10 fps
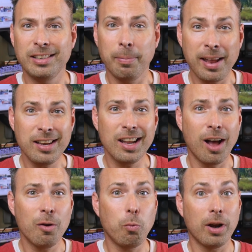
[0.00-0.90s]
Depending
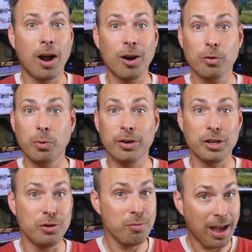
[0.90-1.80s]
on what hardware
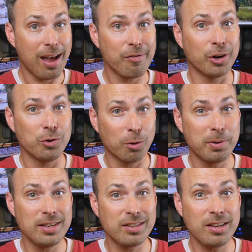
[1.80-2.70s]
you have on your
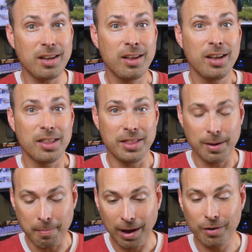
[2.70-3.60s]
PC, the
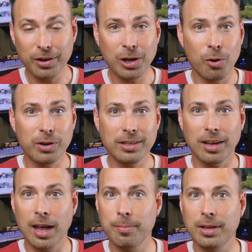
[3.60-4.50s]
amount of encoding
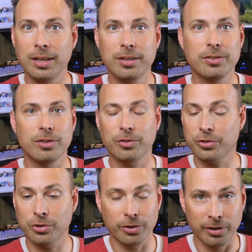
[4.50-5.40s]
time is
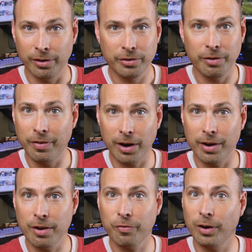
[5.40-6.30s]
certain to
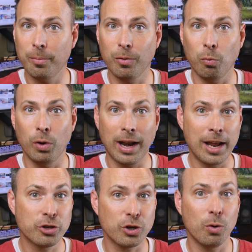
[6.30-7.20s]
vary from what
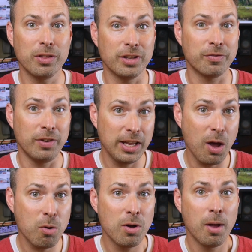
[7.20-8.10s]
I show in this
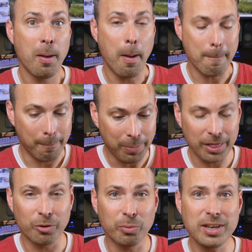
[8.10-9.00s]
video,
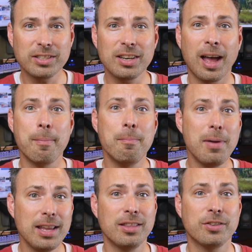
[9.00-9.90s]
but the reason I
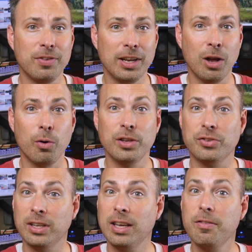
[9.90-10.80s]
made this video
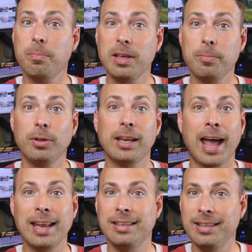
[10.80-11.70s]
is to give people an
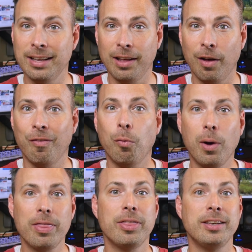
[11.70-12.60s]
idea of
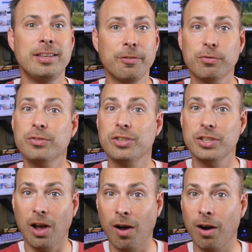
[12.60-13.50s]
what the
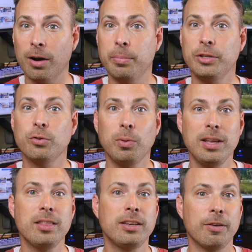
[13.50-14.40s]
differences are
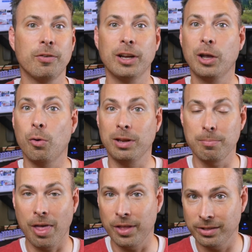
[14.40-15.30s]
between the different encoding
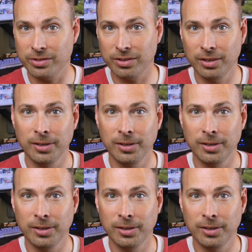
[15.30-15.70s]
methods.